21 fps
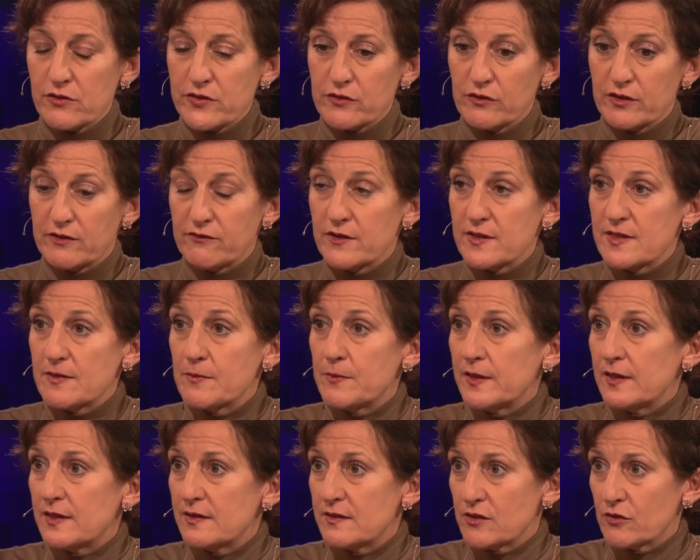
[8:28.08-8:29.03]
also the
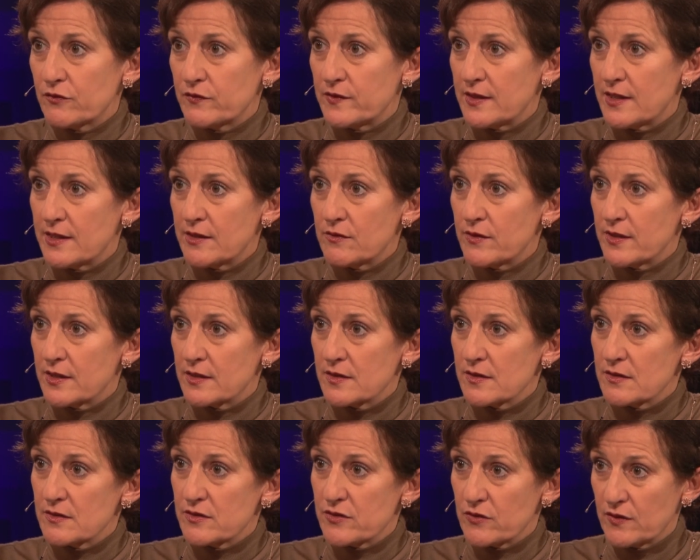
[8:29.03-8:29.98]
visibility of the
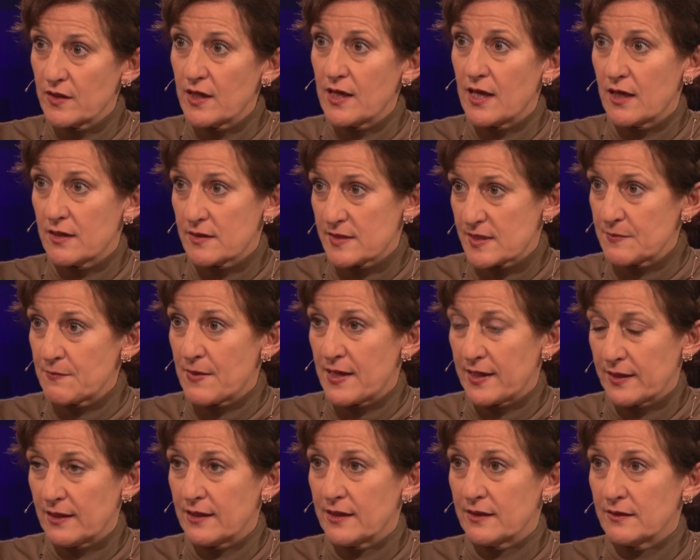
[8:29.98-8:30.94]
area, so that
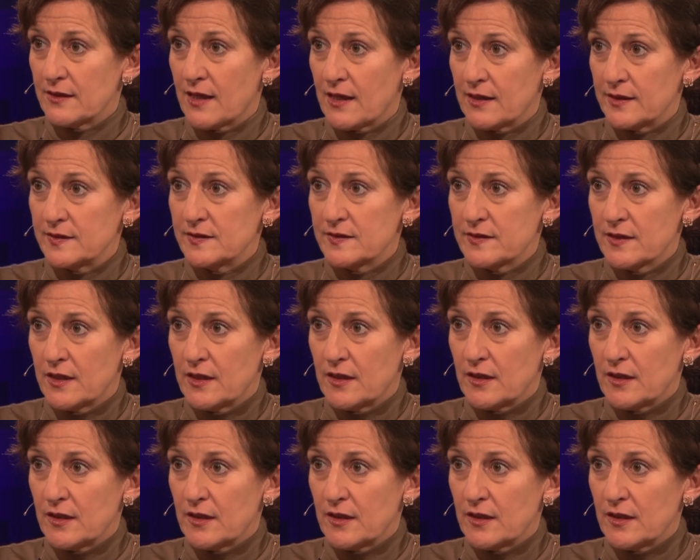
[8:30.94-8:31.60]
smile line height.